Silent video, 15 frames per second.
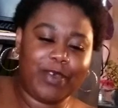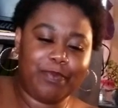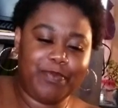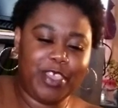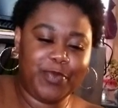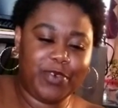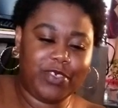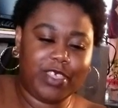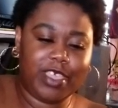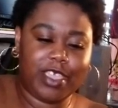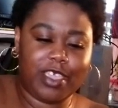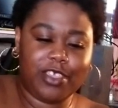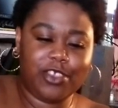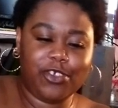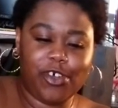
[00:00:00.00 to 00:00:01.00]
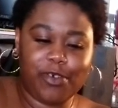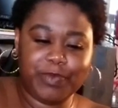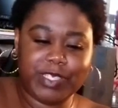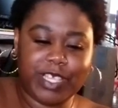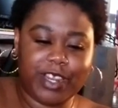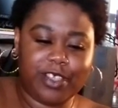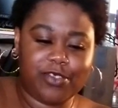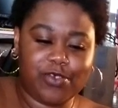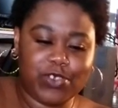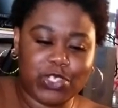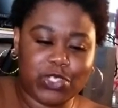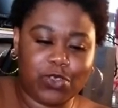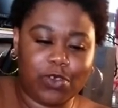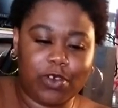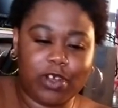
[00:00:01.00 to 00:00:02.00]
and people thinking, you know, I'm setting their
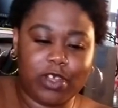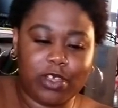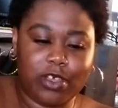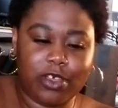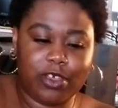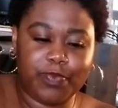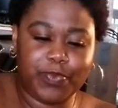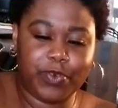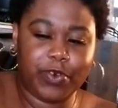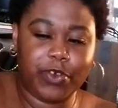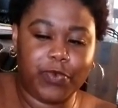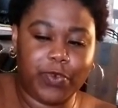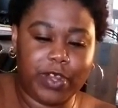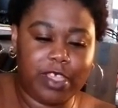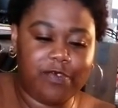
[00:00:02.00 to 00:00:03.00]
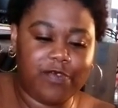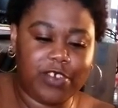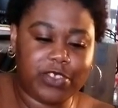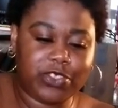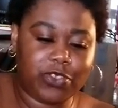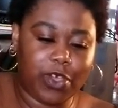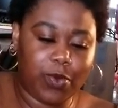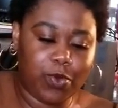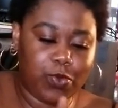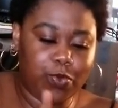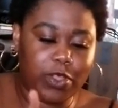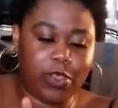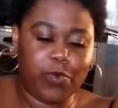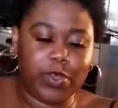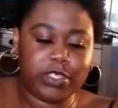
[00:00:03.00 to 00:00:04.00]
store up or whatever. So I would
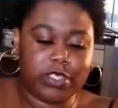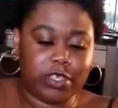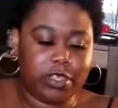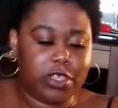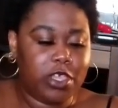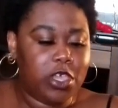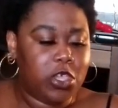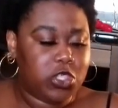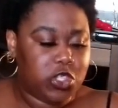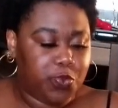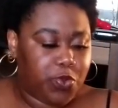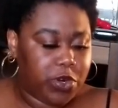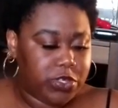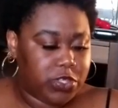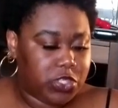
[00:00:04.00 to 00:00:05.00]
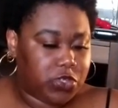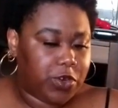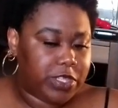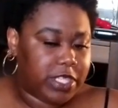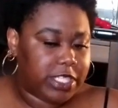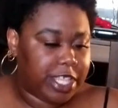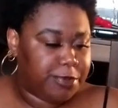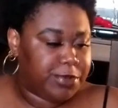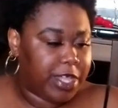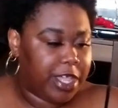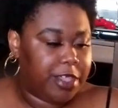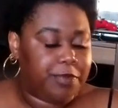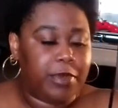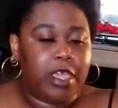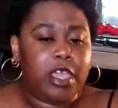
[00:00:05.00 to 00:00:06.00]
really want to support the store at the same
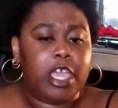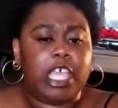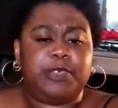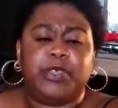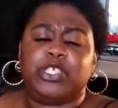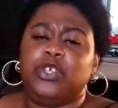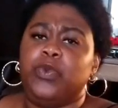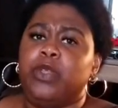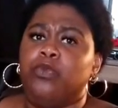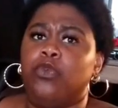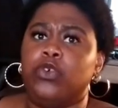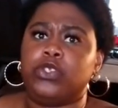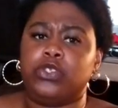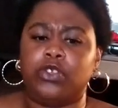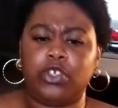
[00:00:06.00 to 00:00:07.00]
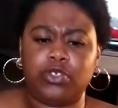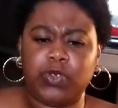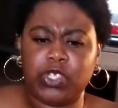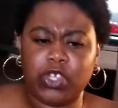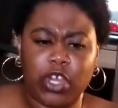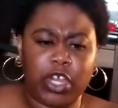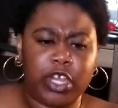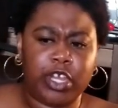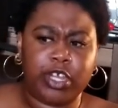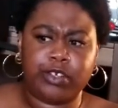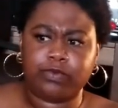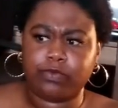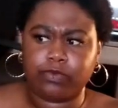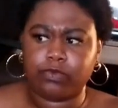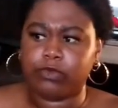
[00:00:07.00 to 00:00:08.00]
time. Especially when most nurseries
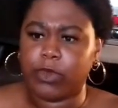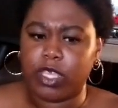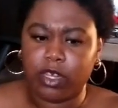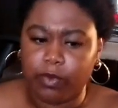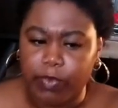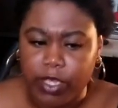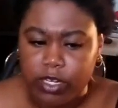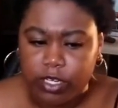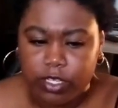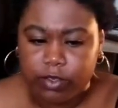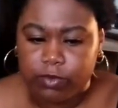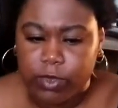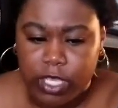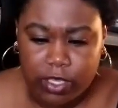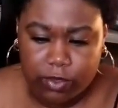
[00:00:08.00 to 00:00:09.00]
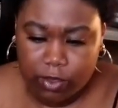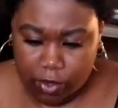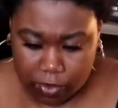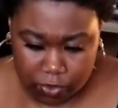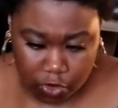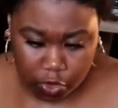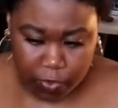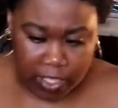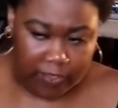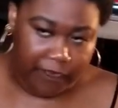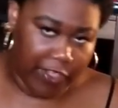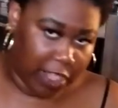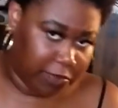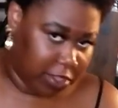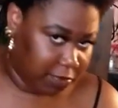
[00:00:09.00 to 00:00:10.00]
are independent. Like, they're normally
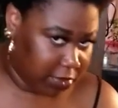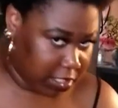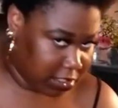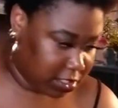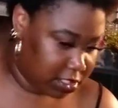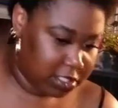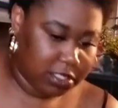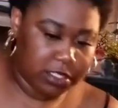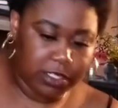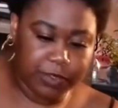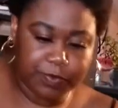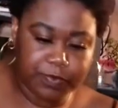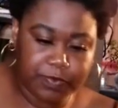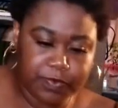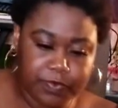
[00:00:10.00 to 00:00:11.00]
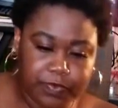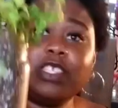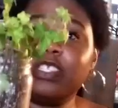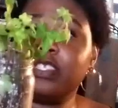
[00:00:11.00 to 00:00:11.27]
family businesses. This